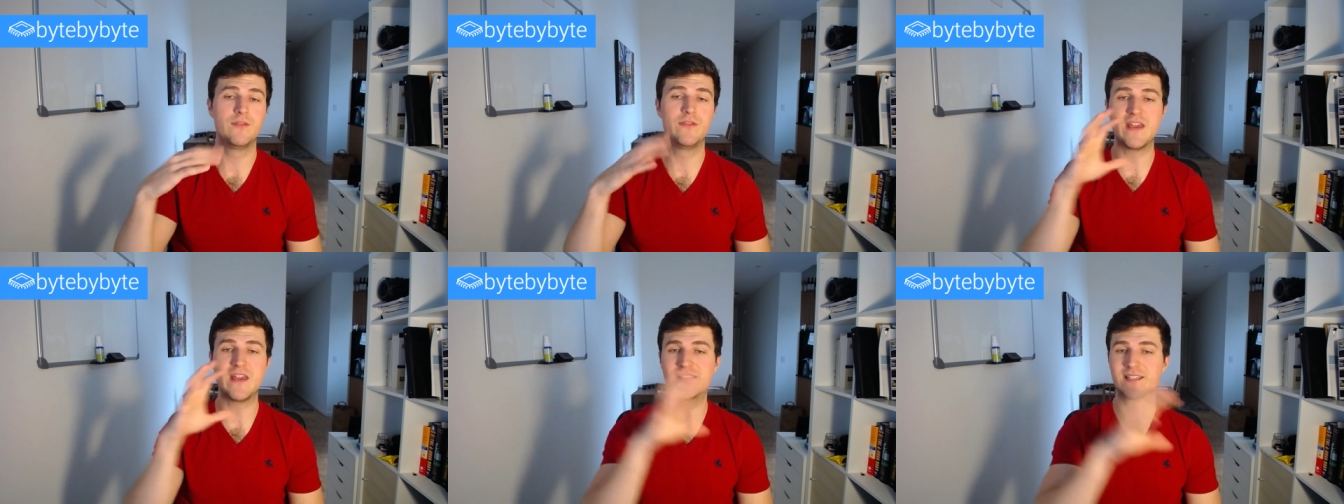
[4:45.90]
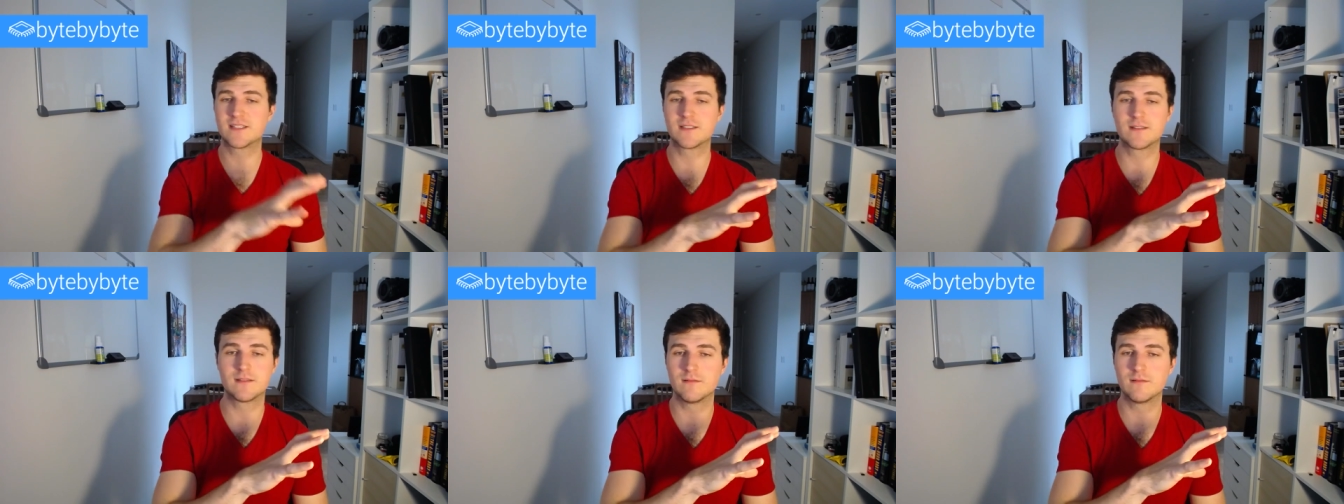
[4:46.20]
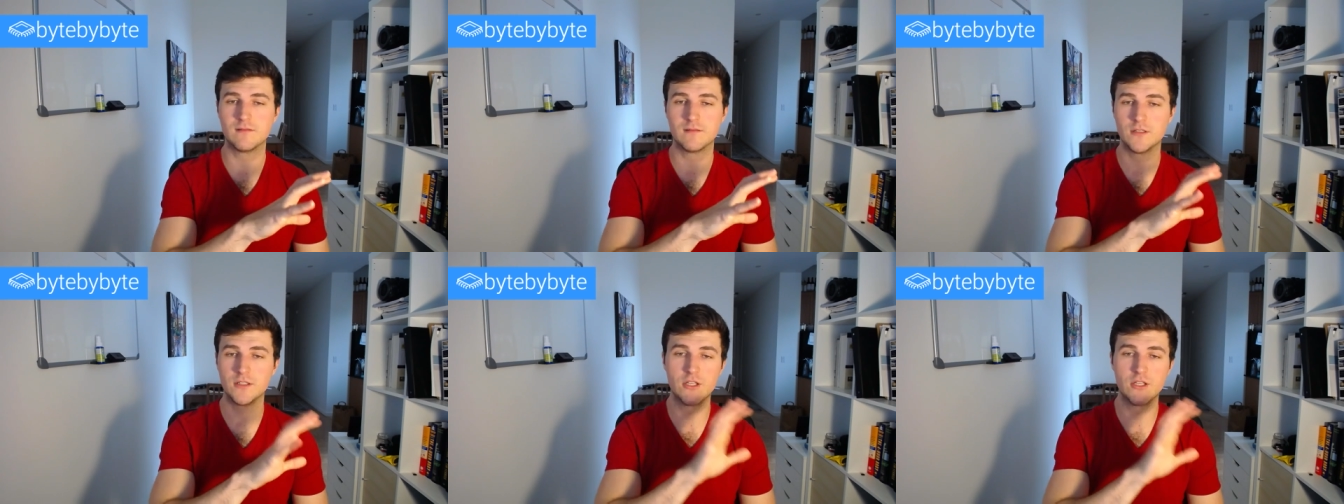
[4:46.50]
this
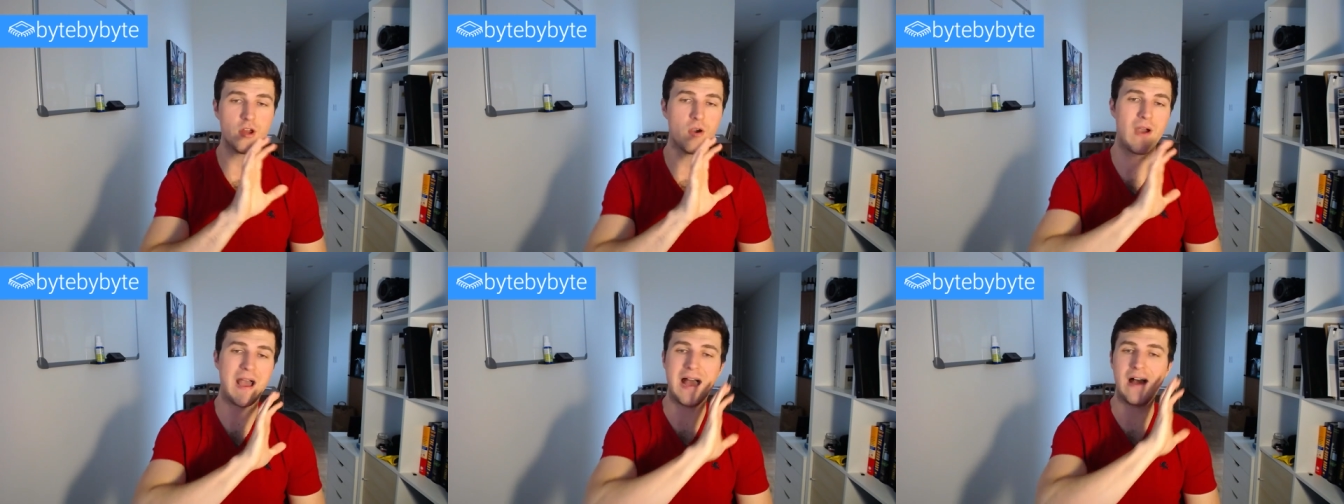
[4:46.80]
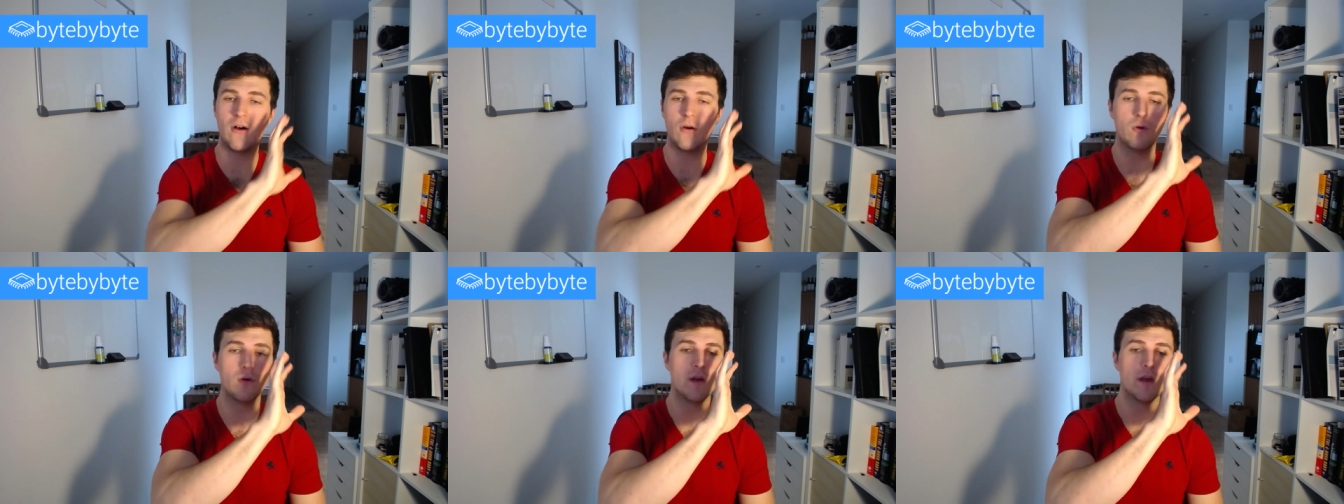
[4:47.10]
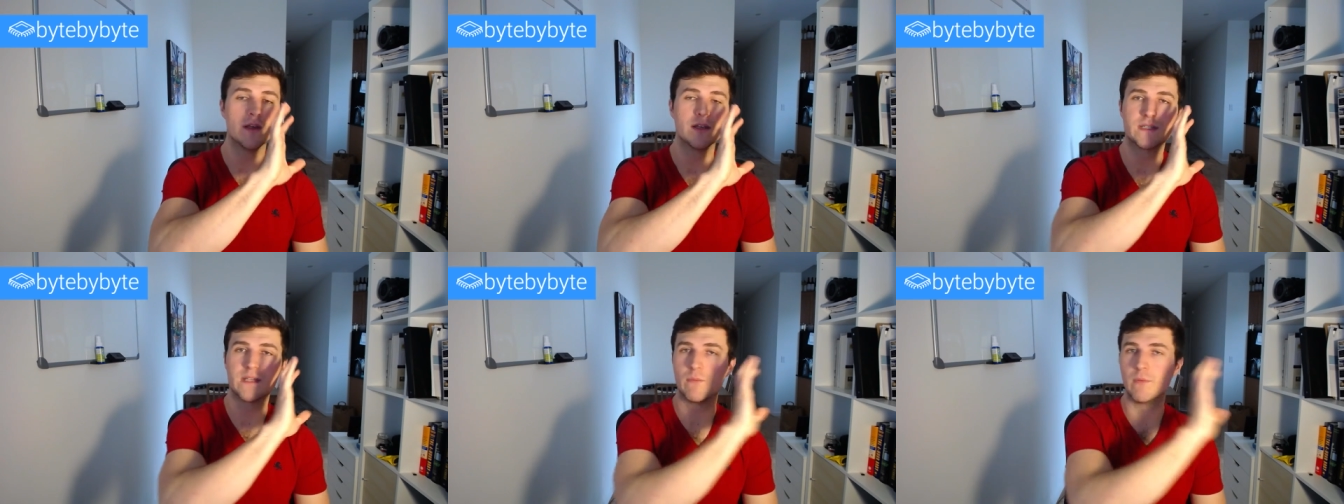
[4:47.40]
you know how
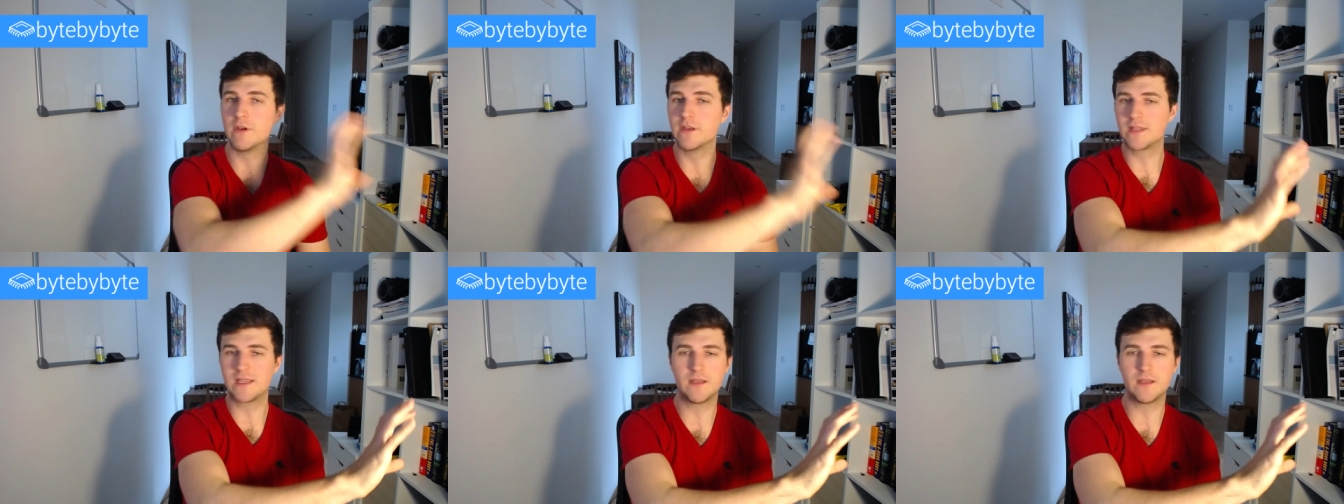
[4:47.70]
someone